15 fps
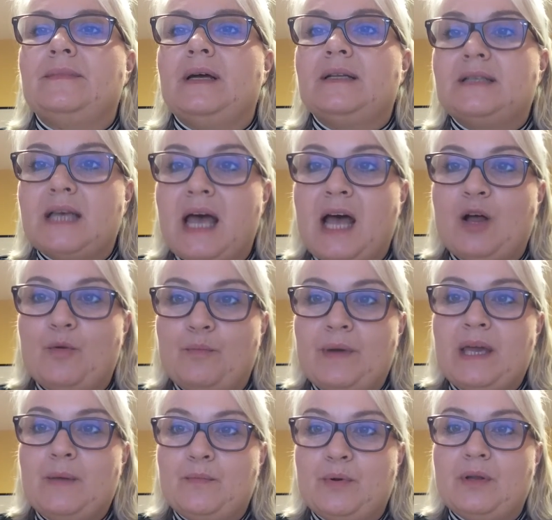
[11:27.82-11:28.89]
and to help
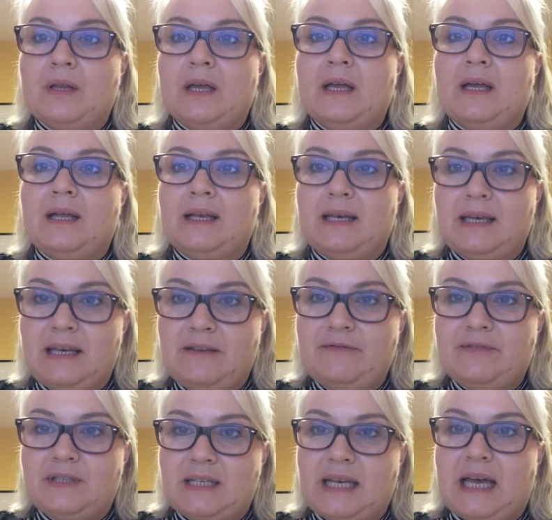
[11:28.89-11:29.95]
people
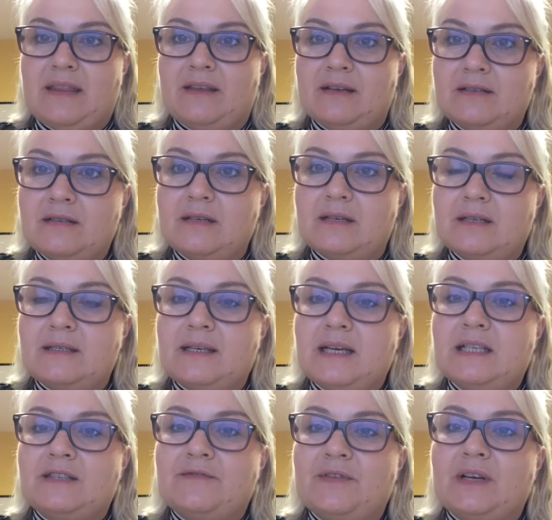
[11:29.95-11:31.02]
live together
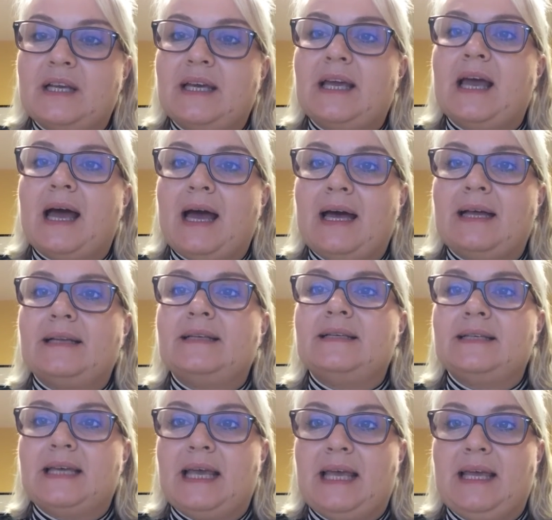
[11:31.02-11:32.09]
successfully
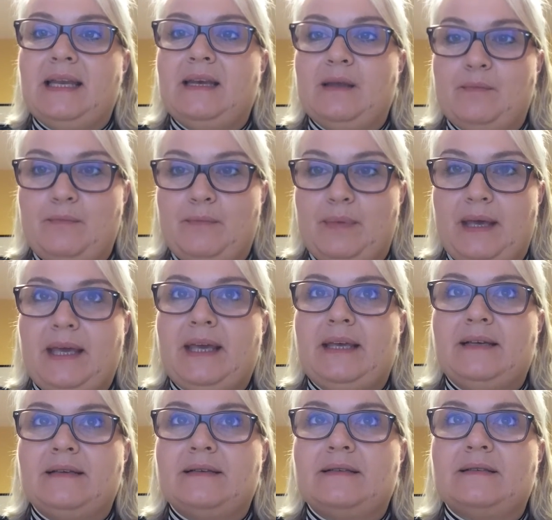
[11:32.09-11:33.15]
and in
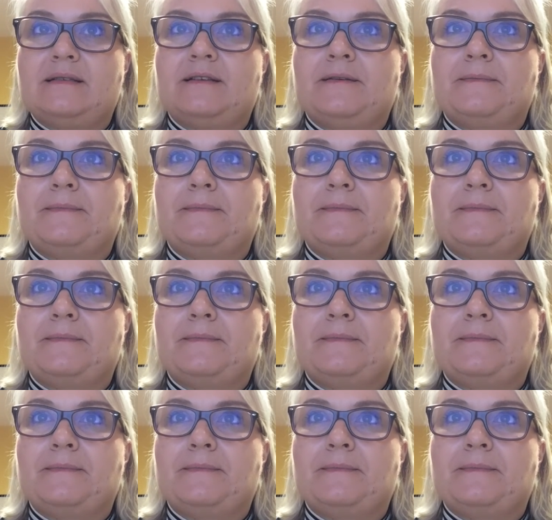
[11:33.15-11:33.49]
peace.